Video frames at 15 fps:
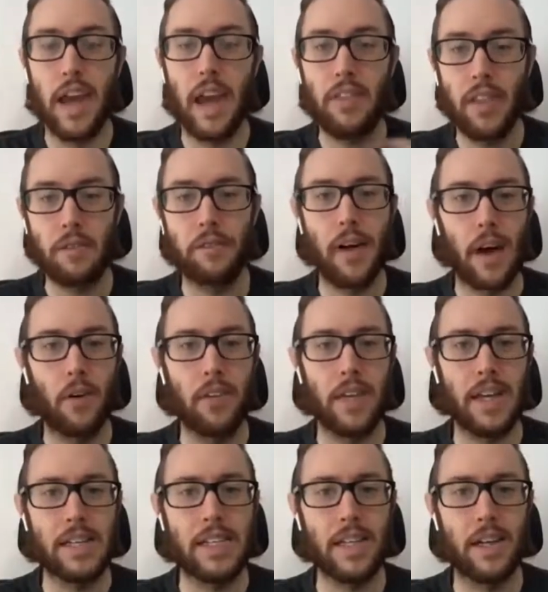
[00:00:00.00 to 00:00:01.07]
And they found
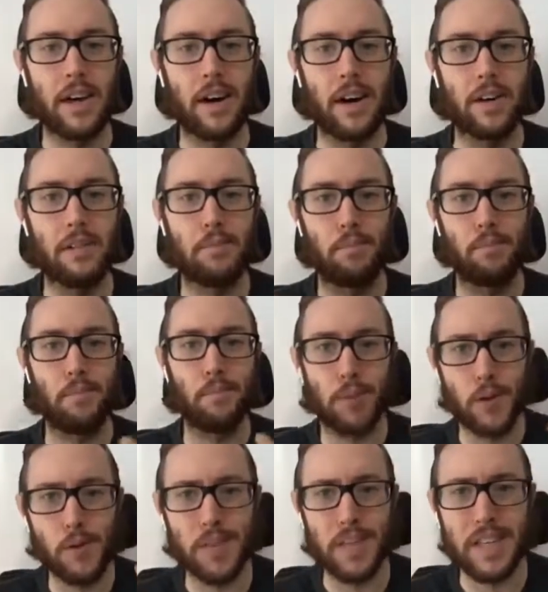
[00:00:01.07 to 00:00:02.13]
the idea of
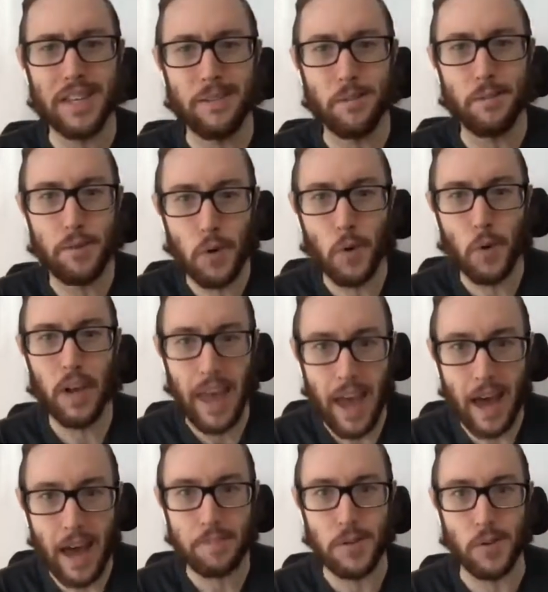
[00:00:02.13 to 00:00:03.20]
producing fuel
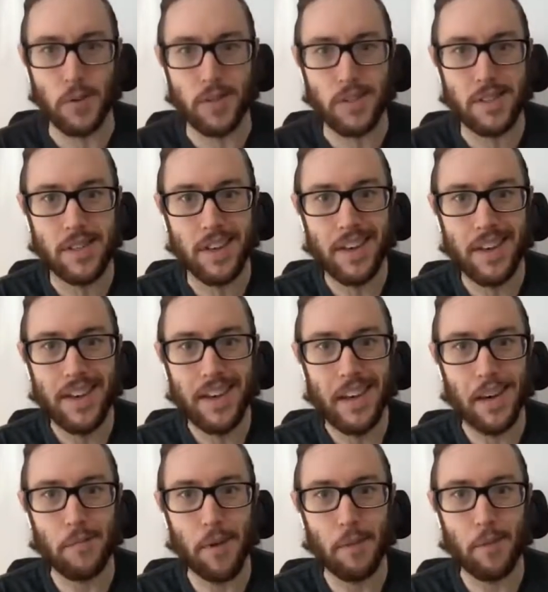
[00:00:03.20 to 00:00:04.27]
capsules,
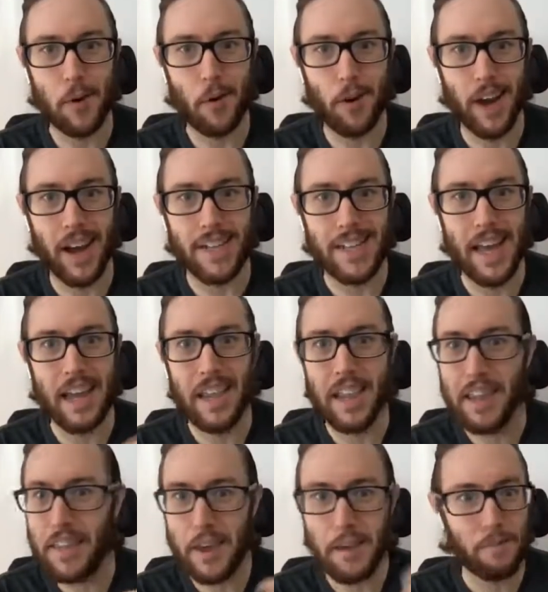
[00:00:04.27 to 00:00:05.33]
if I'm correct. And
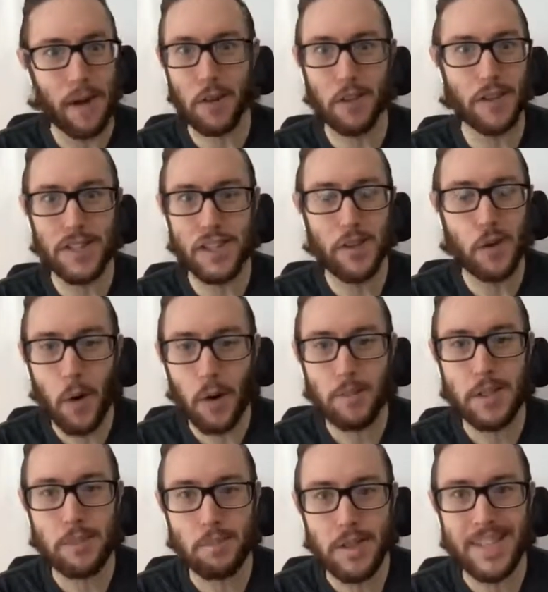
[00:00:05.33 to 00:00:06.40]
then they found this
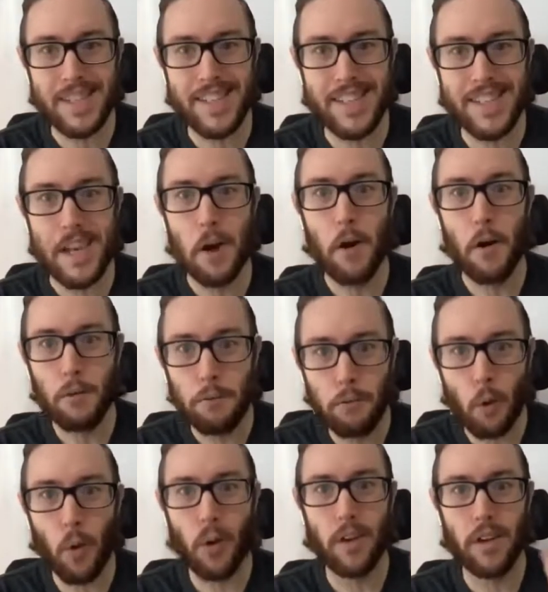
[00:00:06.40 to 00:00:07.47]
enormous business
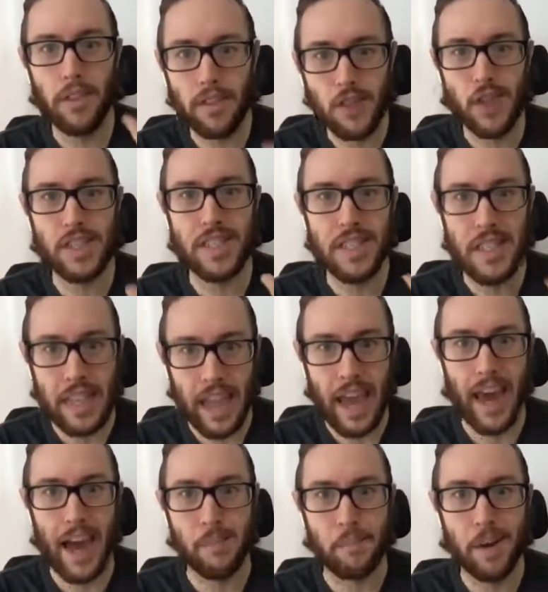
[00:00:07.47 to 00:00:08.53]
for just the
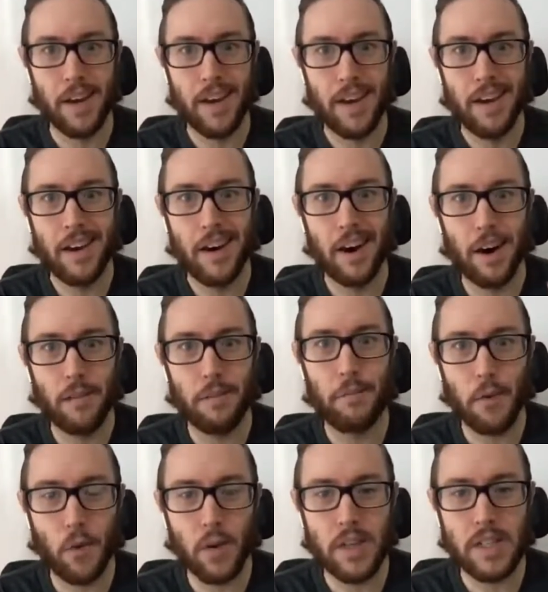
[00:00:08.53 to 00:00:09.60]
cap of
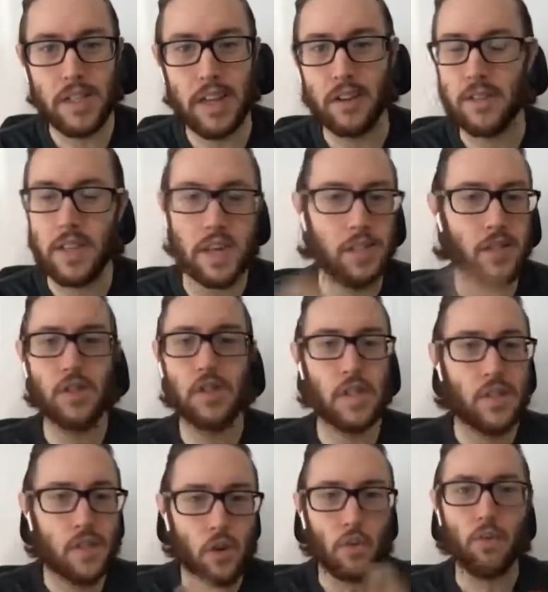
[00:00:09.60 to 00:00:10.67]
fuel containers. It's just,
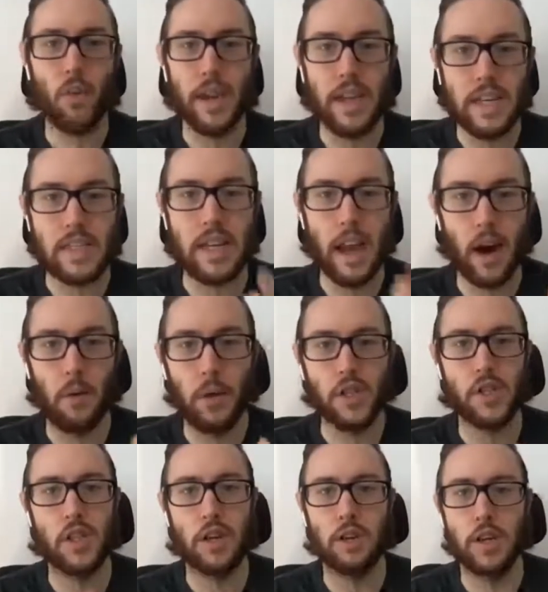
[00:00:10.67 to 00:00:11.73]
it's crazy how
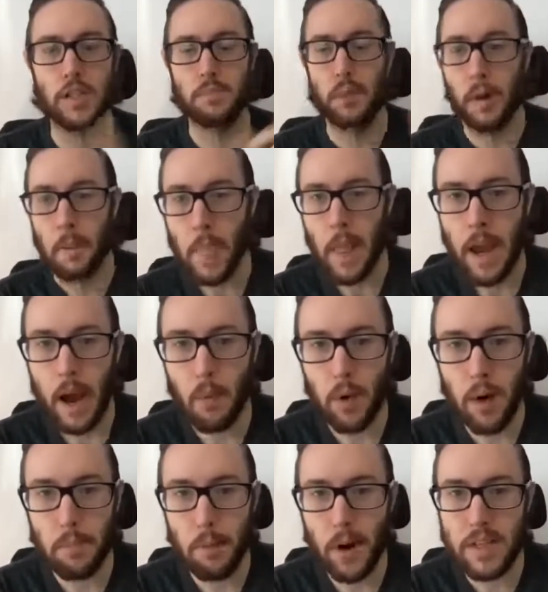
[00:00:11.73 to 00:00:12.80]
much there is. But I
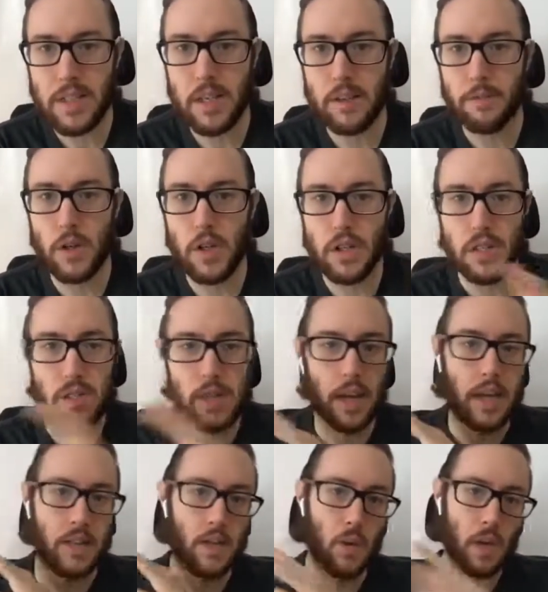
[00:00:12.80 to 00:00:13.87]
want to pause on that for just a
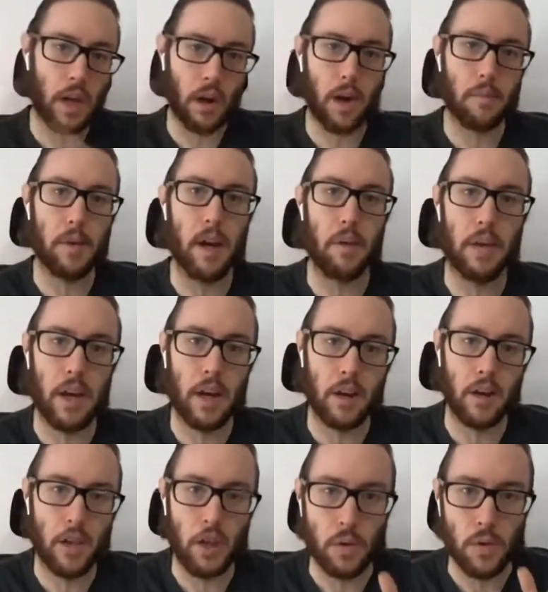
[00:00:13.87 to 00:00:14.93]
second. So, Gary, I'm coming
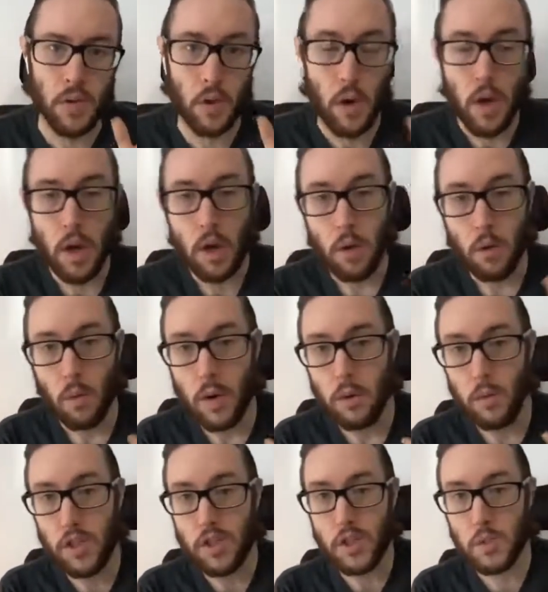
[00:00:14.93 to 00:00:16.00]
down to you. So, we,
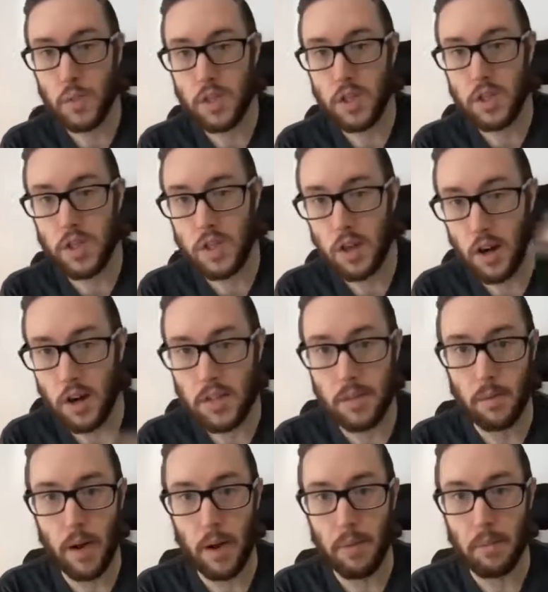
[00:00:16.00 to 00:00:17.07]
we just went to the stars,
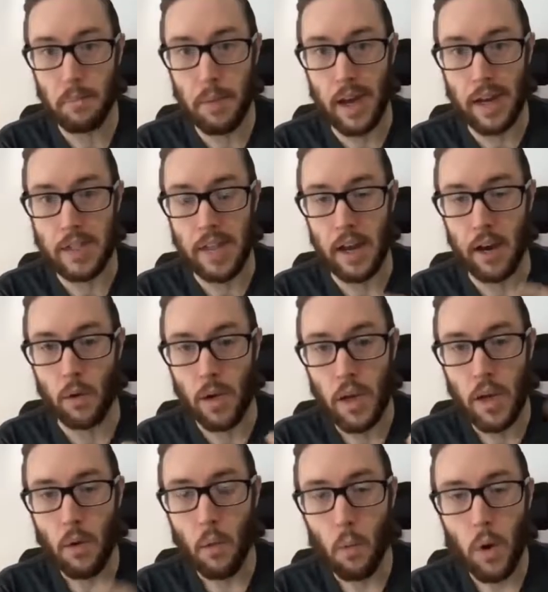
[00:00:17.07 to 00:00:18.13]
coming back down.
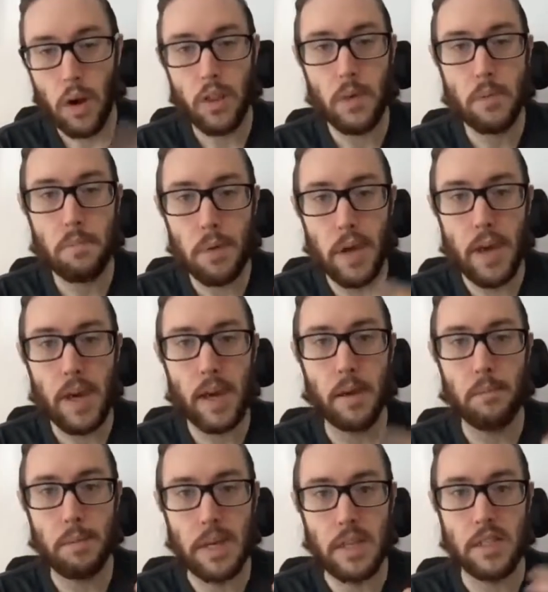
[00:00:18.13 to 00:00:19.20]
One of the
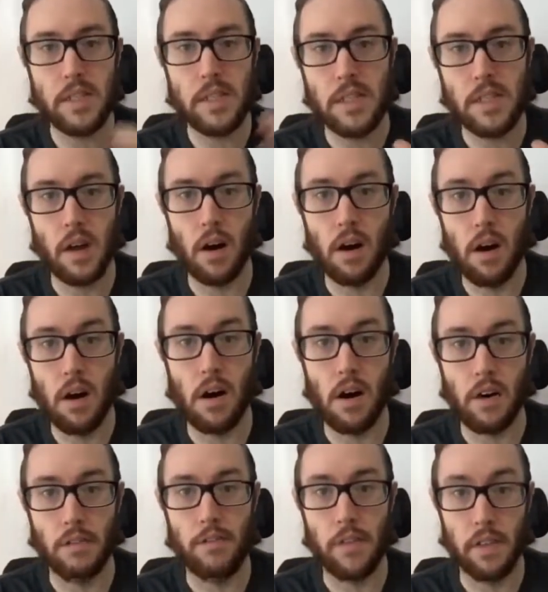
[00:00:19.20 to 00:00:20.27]
big pieces
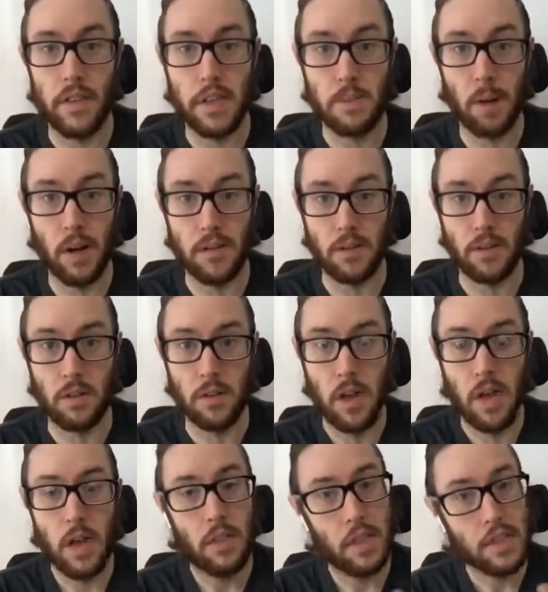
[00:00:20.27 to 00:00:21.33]
of this puzzle
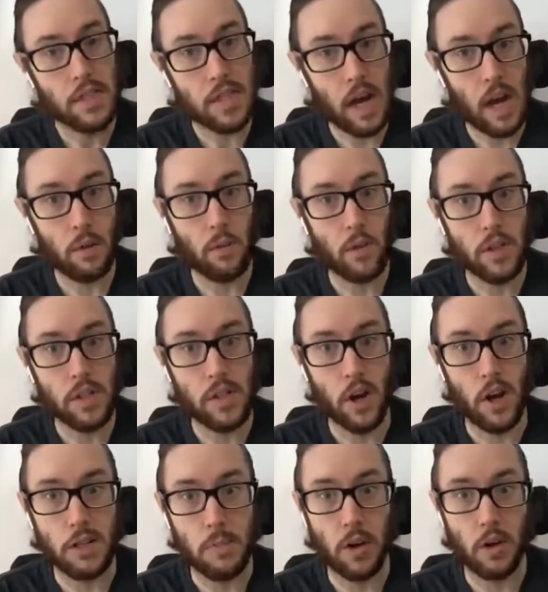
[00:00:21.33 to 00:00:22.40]
that's not really
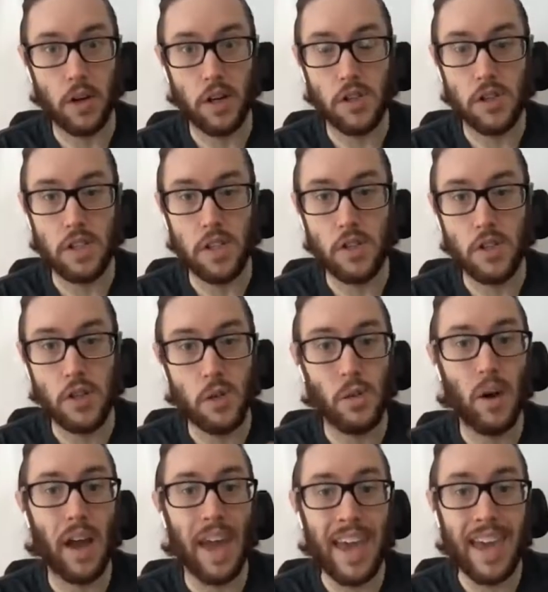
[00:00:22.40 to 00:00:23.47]
talked about, or I should say,
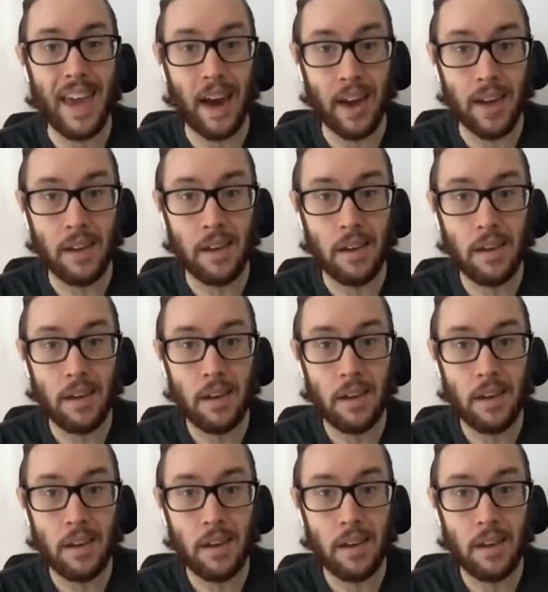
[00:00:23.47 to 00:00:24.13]
two AI,